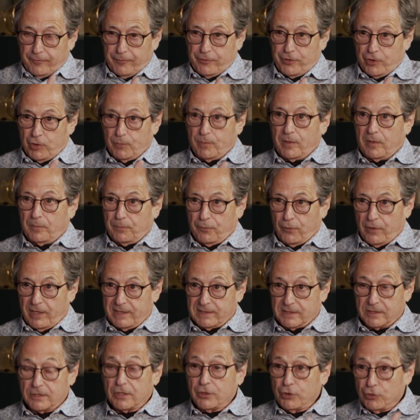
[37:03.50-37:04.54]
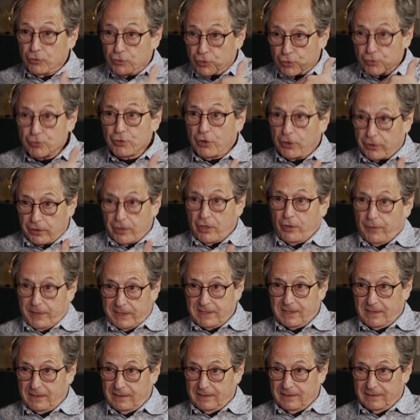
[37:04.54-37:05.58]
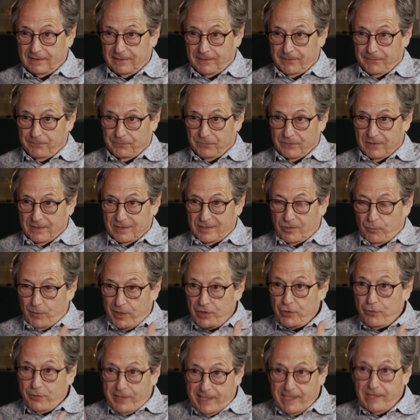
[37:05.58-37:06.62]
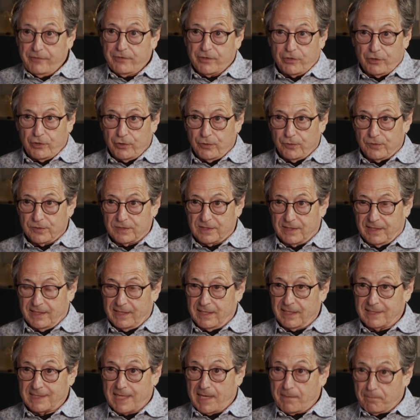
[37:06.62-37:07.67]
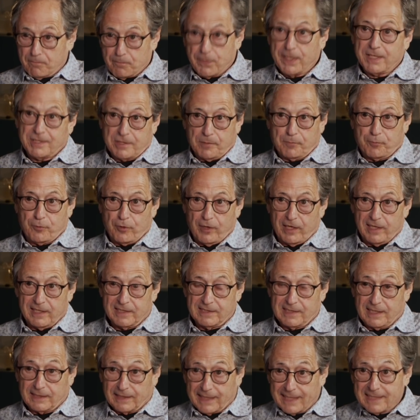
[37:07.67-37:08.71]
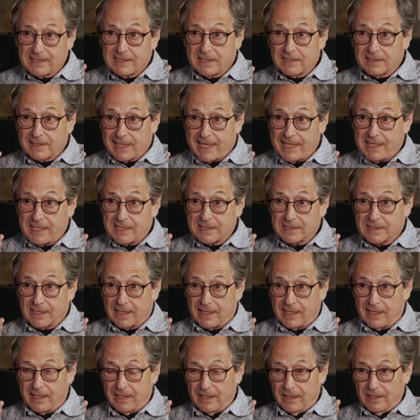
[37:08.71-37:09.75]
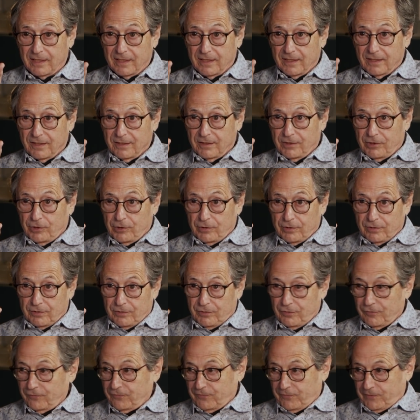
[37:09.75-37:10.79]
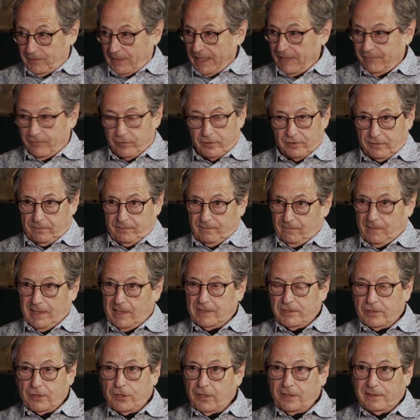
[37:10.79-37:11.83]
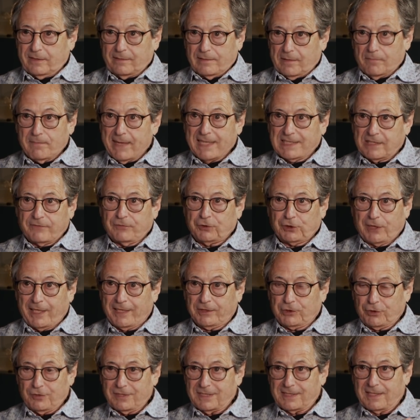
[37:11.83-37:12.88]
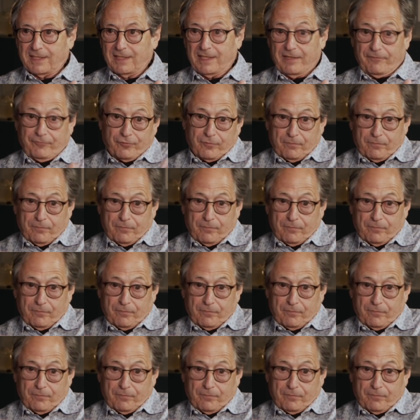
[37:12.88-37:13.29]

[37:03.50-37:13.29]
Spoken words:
for the Nobel Prizes, you do not know it. So when you hear the news, it is a big surprise, and instantaneously, you've kind of undergone a massive change. You're suddenly